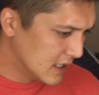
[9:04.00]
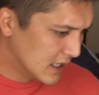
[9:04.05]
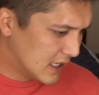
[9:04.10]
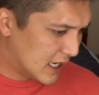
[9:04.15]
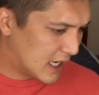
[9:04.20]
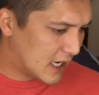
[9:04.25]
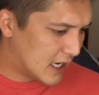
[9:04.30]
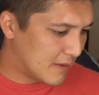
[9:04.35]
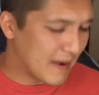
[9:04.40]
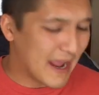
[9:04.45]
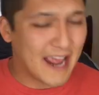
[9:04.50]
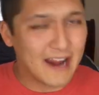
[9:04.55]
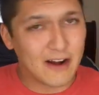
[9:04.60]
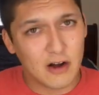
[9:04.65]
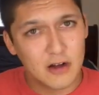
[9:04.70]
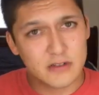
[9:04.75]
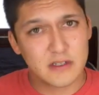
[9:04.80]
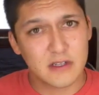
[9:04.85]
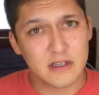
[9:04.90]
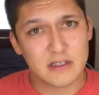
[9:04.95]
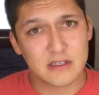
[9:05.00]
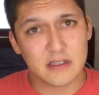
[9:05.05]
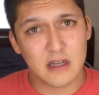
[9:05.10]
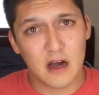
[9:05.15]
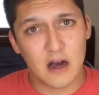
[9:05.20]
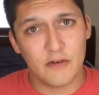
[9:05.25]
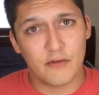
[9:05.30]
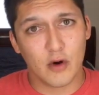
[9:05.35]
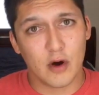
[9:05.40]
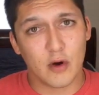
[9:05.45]
And also the
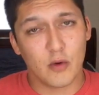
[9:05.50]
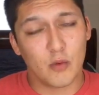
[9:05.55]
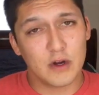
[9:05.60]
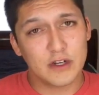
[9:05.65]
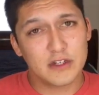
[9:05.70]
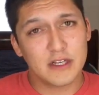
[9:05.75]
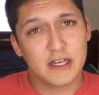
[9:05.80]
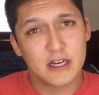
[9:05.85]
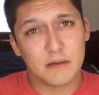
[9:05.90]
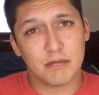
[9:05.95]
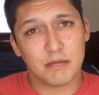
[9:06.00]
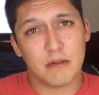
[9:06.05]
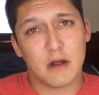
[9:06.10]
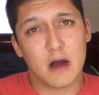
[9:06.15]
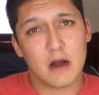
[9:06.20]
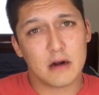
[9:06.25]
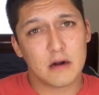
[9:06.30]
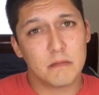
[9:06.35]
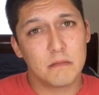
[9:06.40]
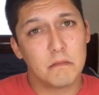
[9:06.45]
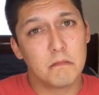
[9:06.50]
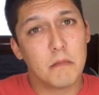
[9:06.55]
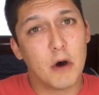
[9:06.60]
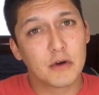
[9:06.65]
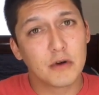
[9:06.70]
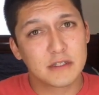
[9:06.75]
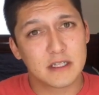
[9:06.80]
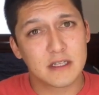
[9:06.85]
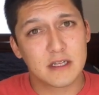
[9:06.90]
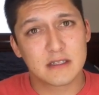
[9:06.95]
software. Once you get a plotter,
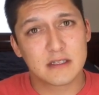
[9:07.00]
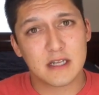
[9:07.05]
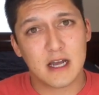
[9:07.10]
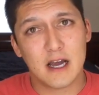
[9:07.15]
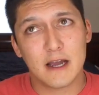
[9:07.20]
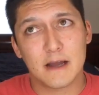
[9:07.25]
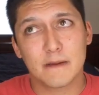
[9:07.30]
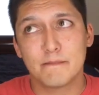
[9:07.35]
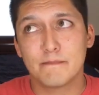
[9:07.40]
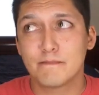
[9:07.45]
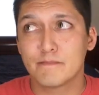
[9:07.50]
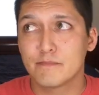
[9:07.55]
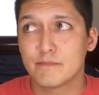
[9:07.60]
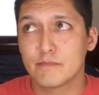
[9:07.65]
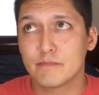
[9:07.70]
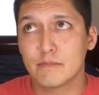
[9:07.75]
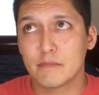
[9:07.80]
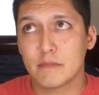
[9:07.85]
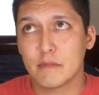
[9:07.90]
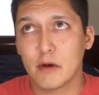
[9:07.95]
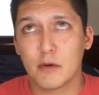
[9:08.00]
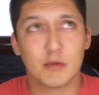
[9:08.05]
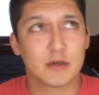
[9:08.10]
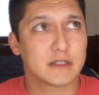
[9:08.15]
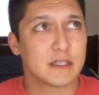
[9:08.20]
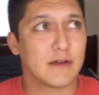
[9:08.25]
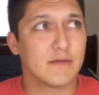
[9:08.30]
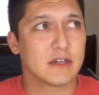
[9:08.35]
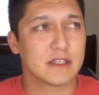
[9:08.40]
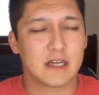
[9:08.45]
most of the time,
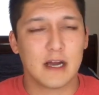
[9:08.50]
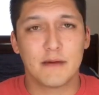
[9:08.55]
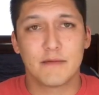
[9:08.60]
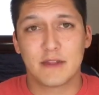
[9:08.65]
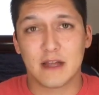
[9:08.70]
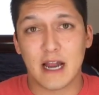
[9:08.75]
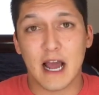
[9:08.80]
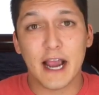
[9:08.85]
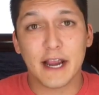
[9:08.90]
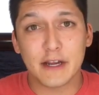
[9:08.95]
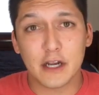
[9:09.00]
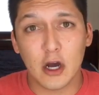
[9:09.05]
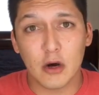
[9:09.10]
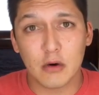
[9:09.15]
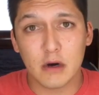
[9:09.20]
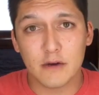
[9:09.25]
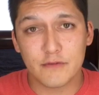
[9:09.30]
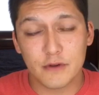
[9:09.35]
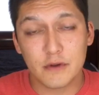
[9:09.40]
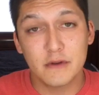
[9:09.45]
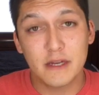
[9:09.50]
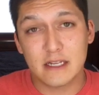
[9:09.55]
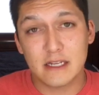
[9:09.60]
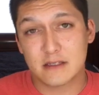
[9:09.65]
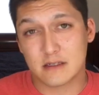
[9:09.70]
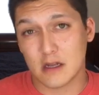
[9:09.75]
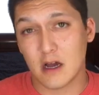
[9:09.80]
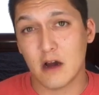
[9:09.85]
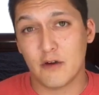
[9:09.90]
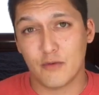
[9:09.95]
almost every time that I know of, you need
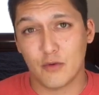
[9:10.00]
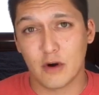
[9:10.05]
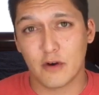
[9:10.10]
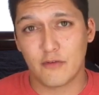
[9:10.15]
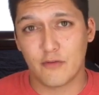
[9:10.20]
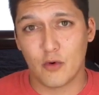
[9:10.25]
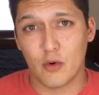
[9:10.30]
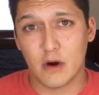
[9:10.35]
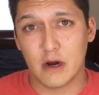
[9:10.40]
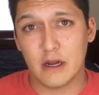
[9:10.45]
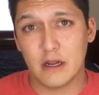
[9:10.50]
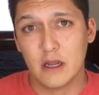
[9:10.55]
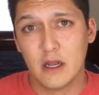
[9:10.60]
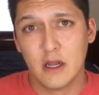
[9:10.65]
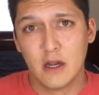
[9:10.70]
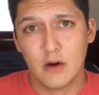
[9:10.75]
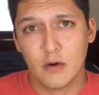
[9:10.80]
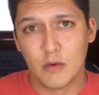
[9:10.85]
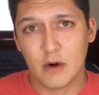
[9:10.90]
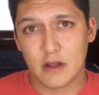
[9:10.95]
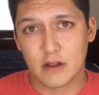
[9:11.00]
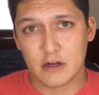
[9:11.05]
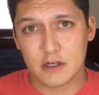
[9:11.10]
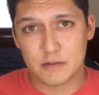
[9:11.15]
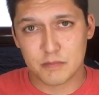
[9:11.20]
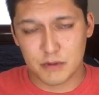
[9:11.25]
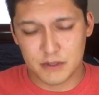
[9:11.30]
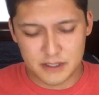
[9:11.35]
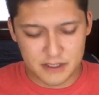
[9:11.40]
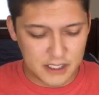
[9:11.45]
software for it, whether it's
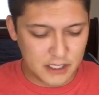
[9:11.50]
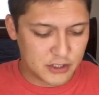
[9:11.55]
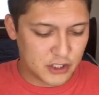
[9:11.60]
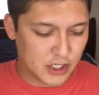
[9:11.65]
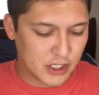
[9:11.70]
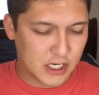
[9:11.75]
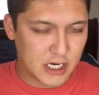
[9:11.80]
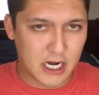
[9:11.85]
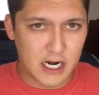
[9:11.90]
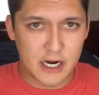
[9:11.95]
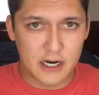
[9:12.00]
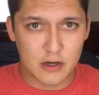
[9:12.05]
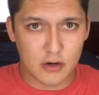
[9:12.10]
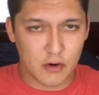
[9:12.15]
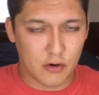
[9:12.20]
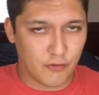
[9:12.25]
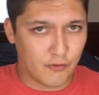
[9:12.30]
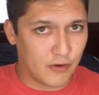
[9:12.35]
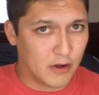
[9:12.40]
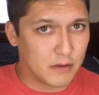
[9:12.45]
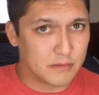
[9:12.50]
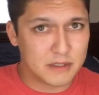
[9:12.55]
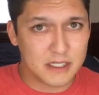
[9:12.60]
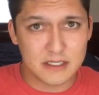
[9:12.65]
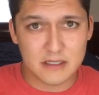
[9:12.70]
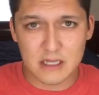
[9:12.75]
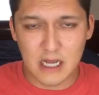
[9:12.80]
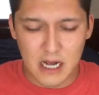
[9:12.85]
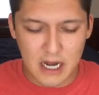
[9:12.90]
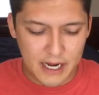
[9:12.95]
Precision Cut or Film
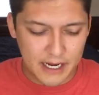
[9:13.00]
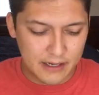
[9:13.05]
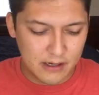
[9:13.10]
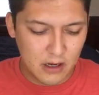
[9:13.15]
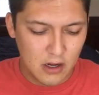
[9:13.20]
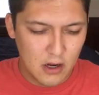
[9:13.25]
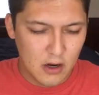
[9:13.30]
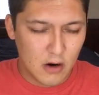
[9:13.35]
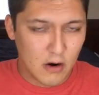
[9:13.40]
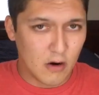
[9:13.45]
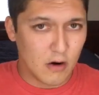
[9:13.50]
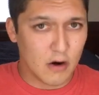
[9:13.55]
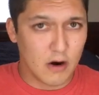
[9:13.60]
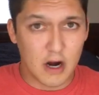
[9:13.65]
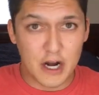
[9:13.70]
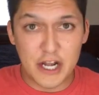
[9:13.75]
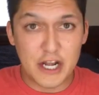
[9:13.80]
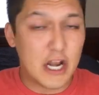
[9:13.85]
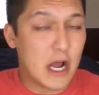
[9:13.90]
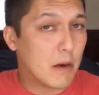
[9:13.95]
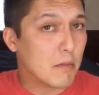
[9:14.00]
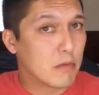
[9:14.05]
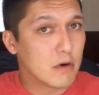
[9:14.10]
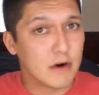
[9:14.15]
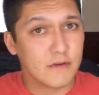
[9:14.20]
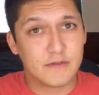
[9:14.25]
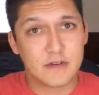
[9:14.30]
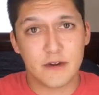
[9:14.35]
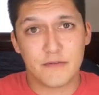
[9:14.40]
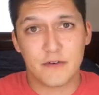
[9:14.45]
Design or a number
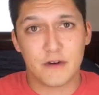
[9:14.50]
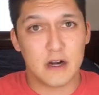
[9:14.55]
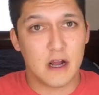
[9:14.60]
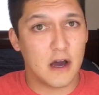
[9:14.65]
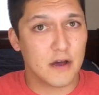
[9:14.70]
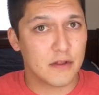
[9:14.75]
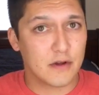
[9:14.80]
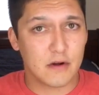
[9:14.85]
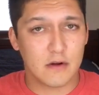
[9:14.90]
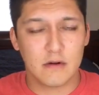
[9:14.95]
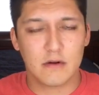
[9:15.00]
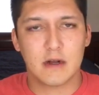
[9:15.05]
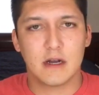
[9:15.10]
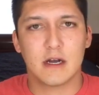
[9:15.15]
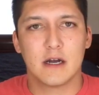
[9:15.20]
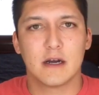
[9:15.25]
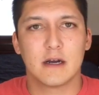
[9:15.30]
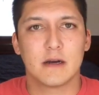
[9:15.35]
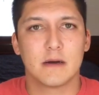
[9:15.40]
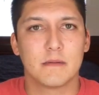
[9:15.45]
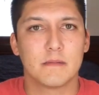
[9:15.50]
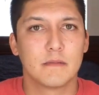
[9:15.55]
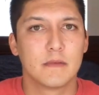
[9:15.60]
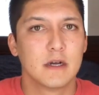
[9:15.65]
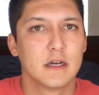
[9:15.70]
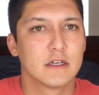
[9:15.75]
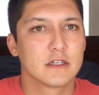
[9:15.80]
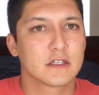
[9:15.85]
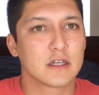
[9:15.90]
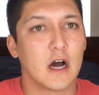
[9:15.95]
of different other
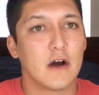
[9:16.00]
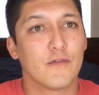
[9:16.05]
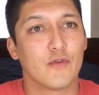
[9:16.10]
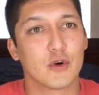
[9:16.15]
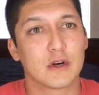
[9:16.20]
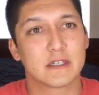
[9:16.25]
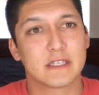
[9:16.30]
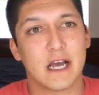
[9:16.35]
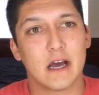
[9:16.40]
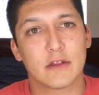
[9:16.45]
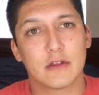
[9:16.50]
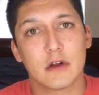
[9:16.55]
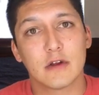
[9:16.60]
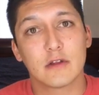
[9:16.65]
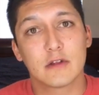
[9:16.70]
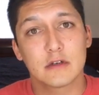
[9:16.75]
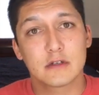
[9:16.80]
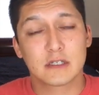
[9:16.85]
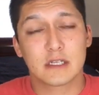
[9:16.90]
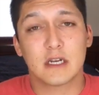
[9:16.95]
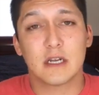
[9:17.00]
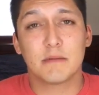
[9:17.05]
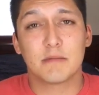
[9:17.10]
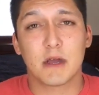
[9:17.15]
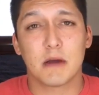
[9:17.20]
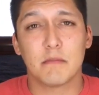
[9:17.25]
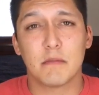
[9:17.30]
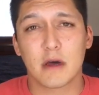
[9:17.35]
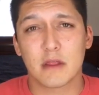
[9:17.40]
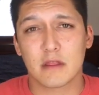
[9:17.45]
softwares out there. There's going to be
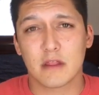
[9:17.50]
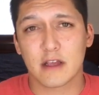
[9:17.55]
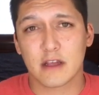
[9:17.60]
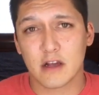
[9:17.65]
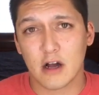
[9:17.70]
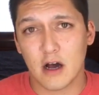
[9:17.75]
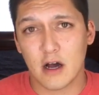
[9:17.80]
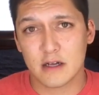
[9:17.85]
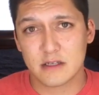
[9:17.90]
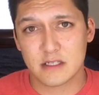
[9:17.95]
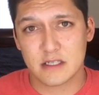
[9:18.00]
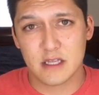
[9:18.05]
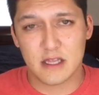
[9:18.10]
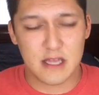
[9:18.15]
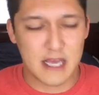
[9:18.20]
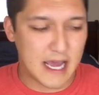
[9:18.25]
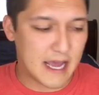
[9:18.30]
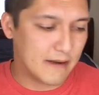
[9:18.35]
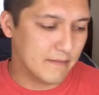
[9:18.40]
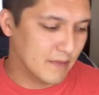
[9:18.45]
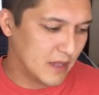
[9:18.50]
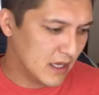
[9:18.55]
a monthly cost to that.